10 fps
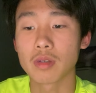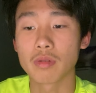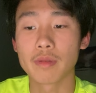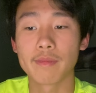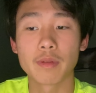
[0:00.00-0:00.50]
all
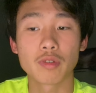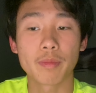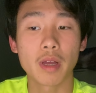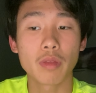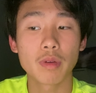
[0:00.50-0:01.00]
the inflammatory
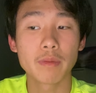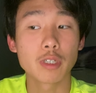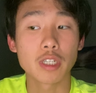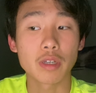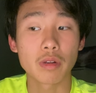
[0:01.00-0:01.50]
pathway,
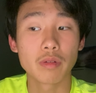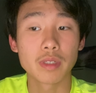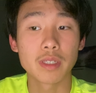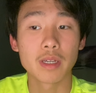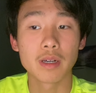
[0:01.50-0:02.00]
which
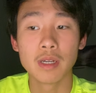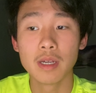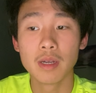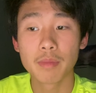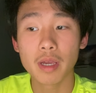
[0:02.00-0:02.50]
includes the
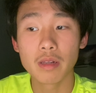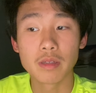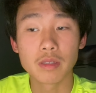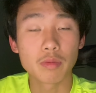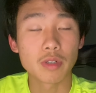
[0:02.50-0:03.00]

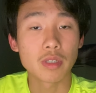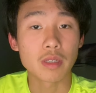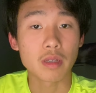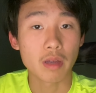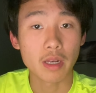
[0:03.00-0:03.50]
platelets, which is
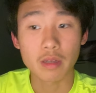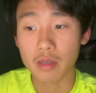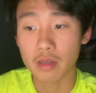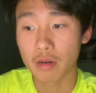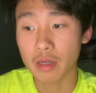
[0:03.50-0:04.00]

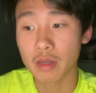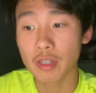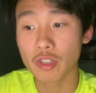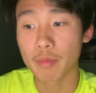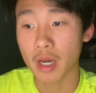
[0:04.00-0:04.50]

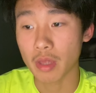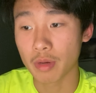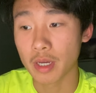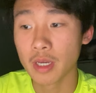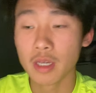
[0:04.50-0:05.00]
coagulation
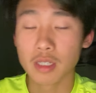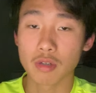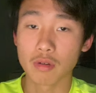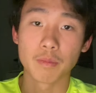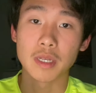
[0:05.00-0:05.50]
pathway.
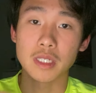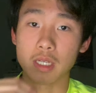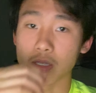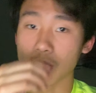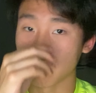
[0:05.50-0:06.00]
So
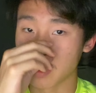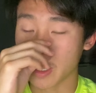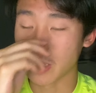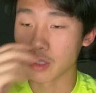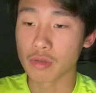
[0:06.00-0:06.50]
basically you
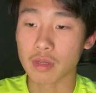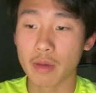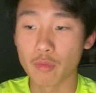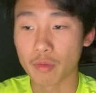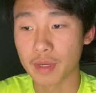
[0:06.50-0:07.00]
tend to
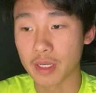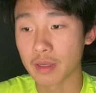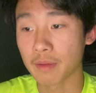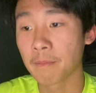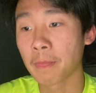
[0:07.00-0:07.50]
get more
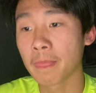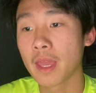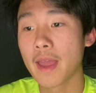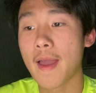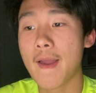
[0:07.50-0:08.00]
bleeding.
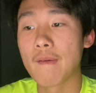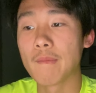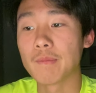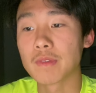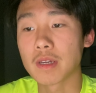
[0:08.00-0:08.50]

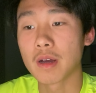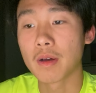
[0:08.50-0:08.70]
And